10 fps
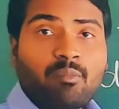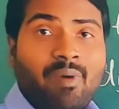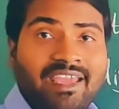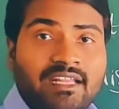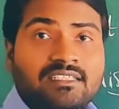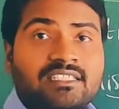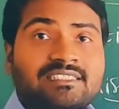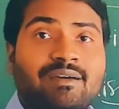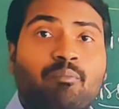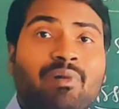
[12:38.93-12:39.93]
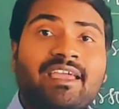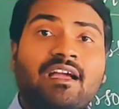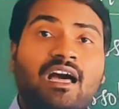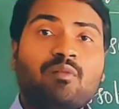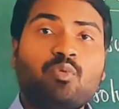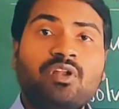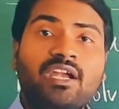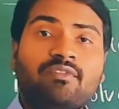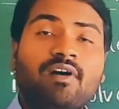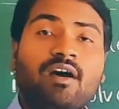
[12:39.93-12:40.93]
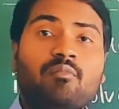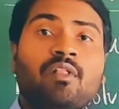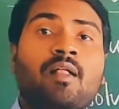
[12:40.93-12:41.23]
minus is the bicarbonate form.